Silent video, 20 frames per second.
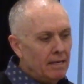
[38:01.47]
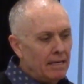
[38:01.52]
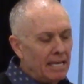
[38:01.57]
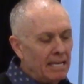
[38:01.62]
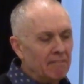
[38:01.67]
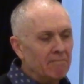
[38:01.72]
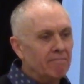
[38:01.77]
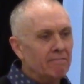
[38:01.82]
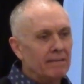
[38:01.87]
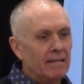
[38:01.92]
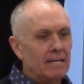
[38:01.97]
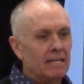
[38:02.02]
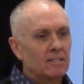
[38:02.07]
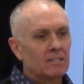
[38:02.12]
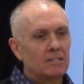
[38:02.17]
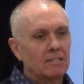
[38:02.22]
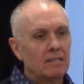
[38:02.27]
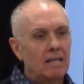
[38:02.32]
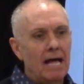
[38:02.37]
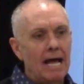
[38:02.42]

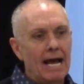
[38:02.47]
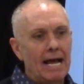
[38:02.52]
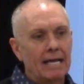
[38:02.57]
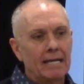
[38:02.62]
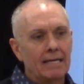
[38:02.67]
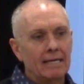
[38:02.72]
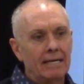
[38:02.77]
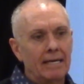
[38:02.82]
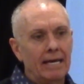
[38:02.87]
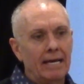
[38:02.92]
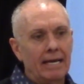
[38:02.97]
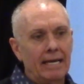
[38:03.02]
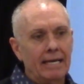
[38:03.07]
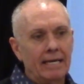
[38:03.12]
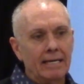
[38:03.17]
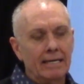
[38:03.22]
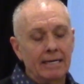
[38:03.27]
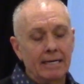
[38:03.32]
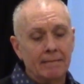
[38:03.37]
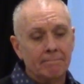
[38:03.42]
events like
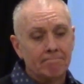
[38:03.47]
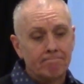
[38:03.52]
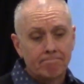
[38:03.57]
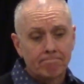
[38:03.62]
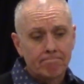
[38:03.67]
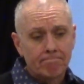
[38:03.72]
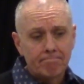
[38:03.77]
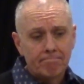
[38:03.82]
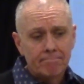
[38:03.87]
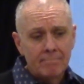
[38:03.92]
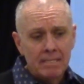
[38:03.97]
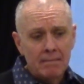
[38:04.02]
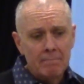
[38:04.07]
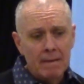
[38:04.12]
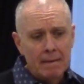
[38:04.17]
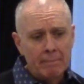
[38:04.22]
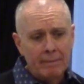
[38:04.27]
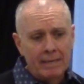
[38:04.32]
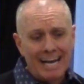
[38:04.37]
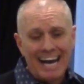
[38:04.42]
a uh,
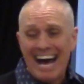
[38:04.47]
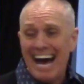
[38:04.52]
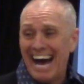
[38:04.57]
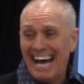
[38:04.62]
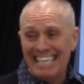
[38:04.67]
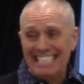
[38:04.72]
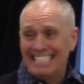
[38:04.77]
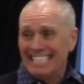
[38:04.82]
maybe a high